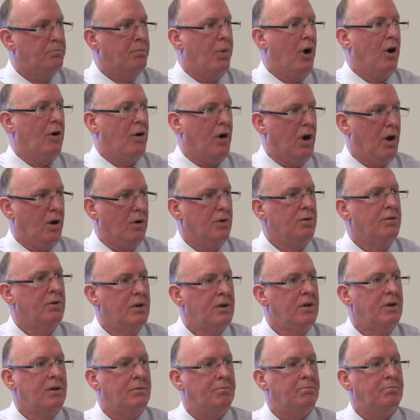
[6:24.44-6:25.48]
borrow
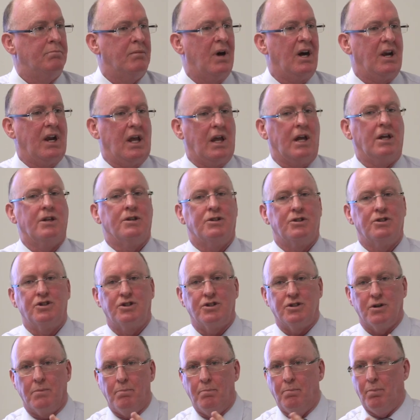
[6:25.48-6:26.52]
money
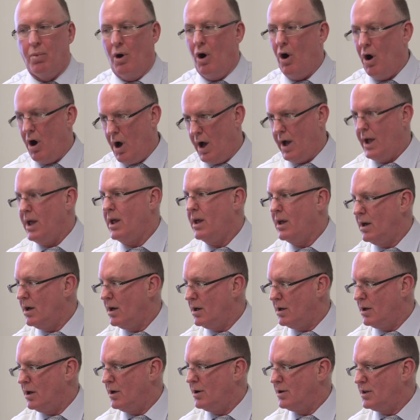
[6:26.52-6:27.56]
to buy
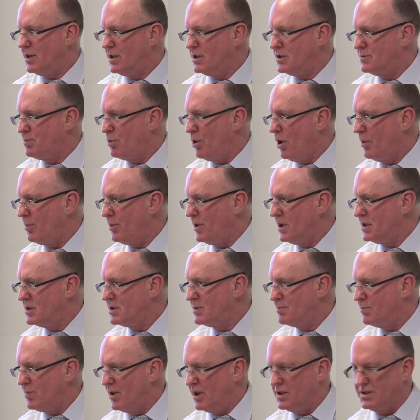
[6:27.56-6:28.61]
a lot of these
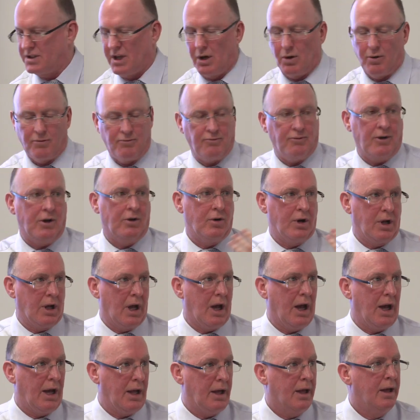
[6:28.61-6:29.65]
properties because they were fearing
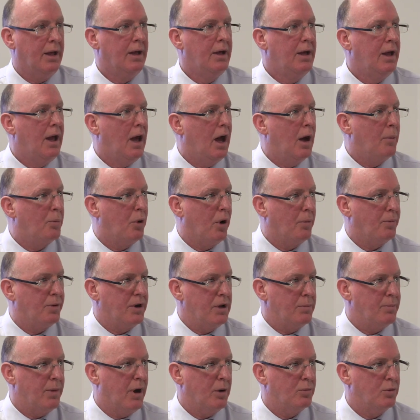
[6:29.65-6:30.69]
a
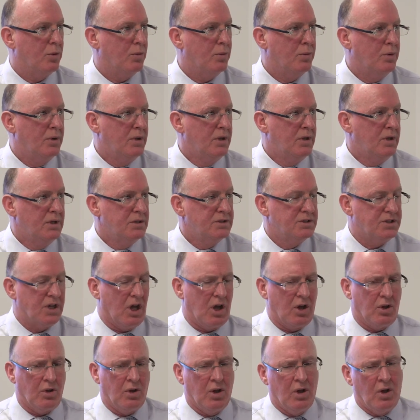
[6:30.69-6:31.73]
property bubble.
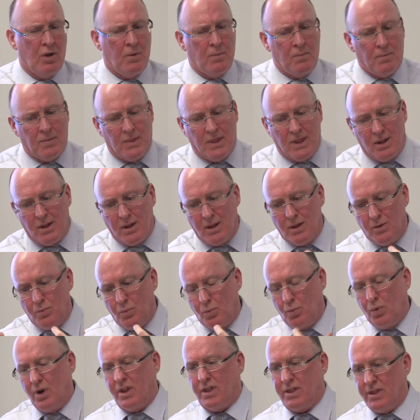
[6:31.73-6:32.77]
So
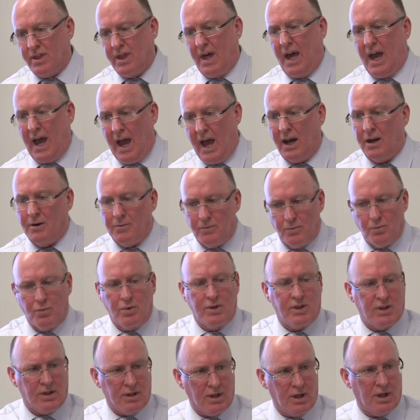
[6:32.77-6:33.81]
with that,
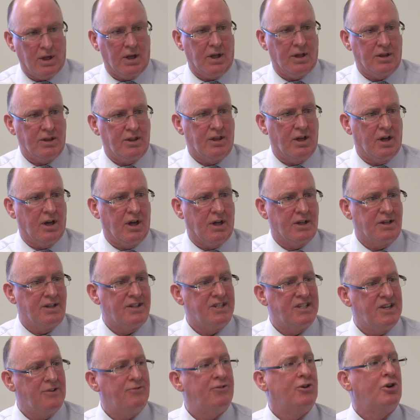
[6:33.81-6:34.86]
with the
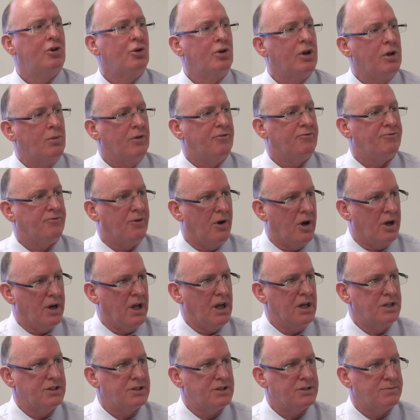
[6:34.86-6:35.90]
difficulty with
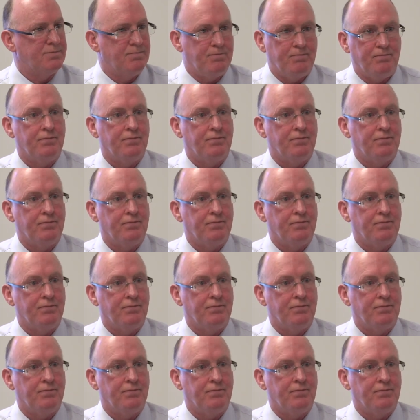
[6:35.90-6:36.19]
finance,